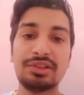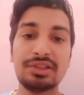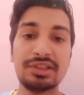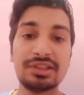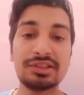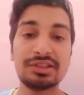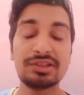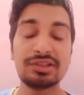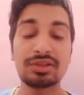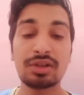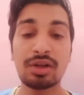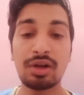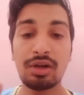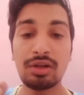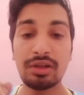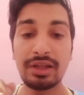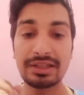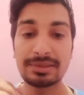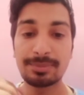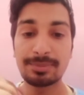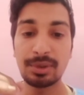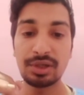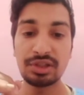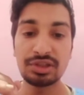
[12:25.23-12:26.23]
It is called the
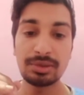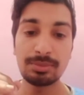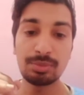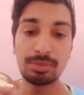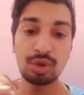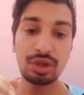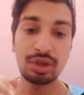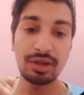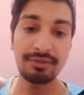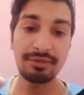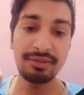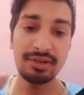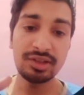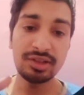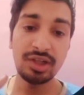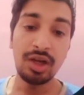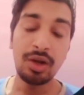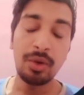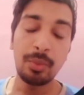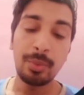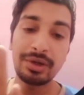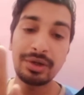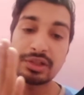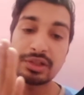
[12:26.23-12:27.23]
exponential moving average,
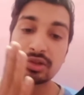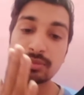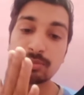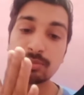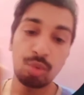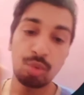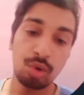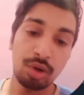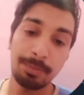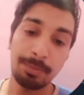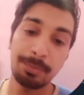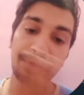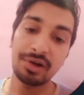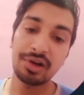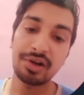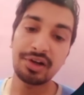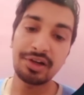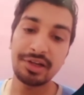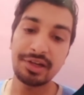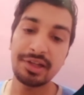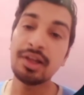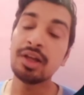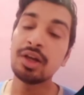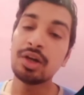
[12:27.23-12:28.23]
but it gives more
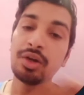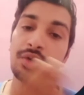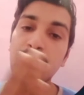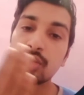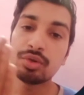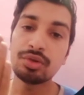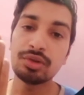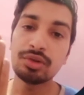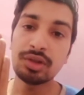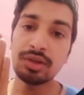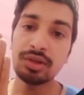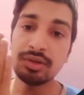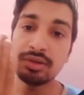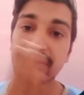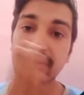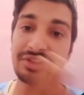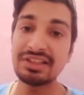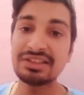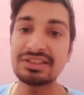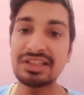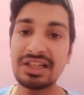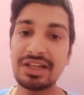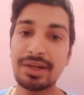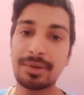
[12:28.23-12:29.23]
priority to the
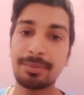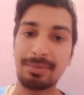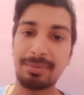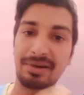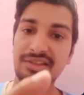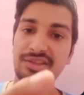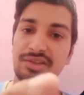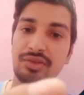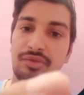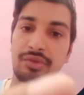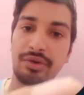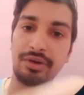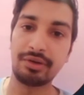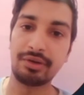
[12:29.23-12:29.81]
recent price trend.